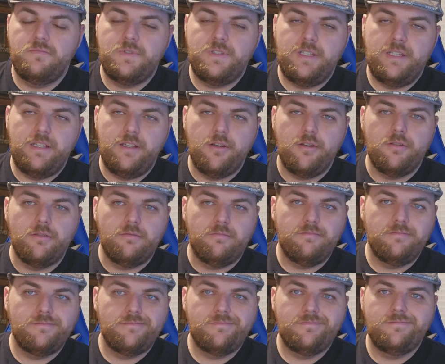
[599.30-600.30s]
tier
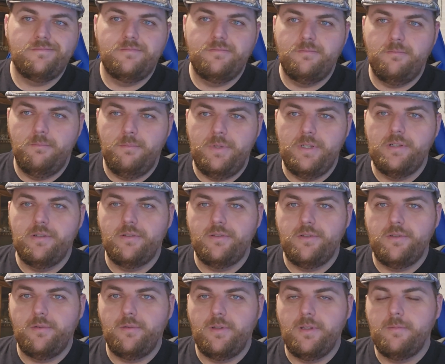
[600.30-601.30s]

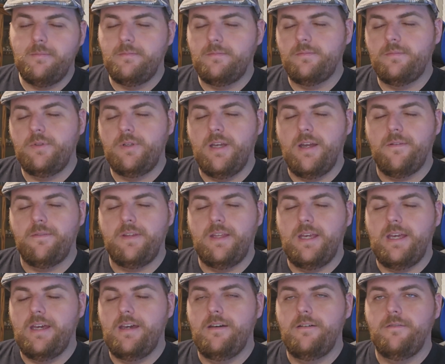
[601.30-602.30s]
build to them. You have to
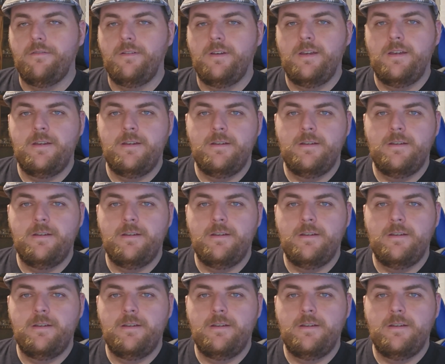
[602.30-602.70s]
have